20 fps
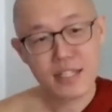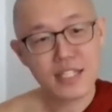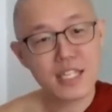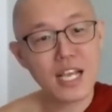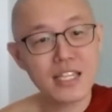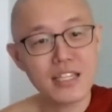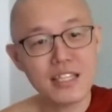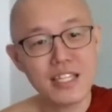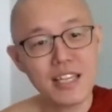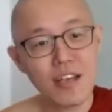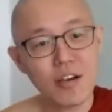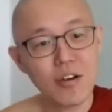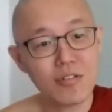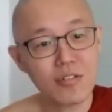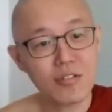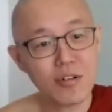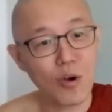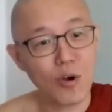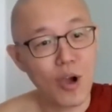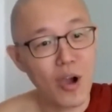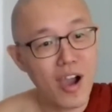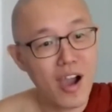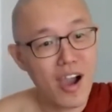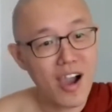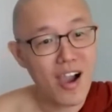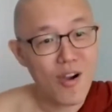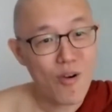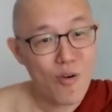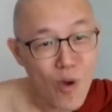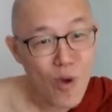30 years old.
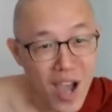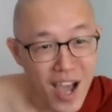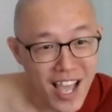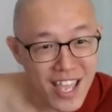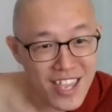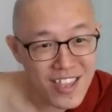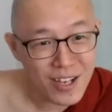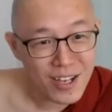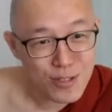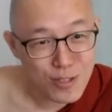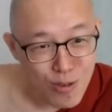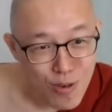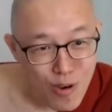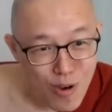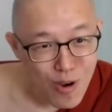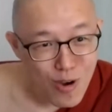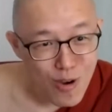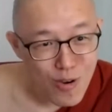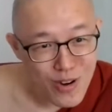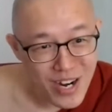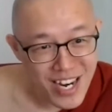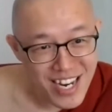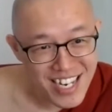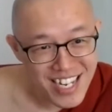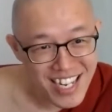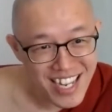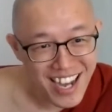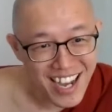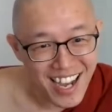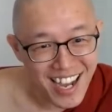Wow, you're so old
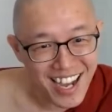already.